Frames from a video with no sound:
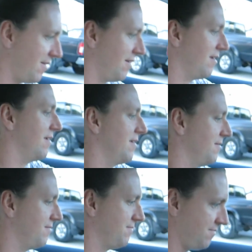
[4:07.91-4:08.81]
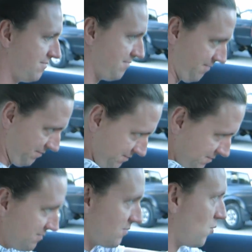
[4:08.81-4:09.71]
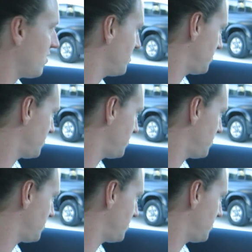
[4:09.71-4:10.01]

I need all the fortune. What if